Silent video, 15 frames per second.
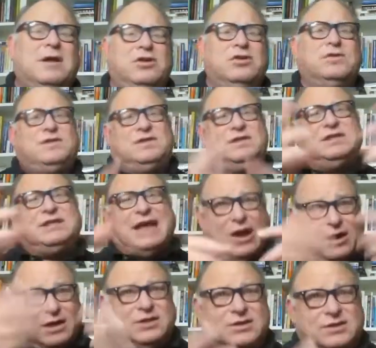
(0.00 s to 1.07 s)
you'll see
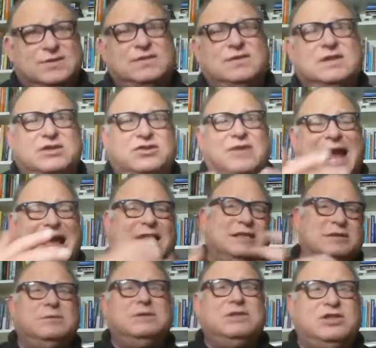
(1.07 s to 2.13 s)
characters
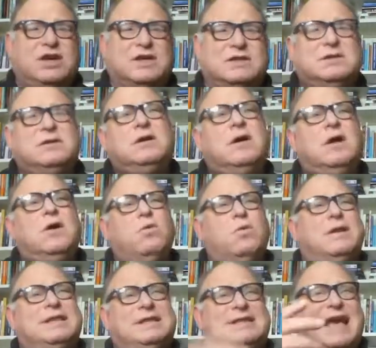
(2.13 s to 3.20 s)
interacting with each other
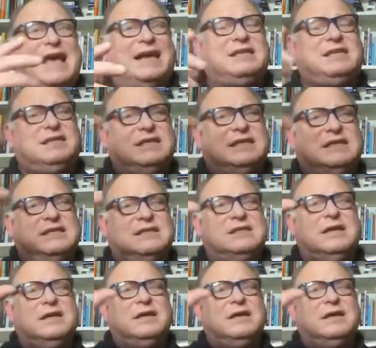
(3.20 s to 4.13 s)
with text in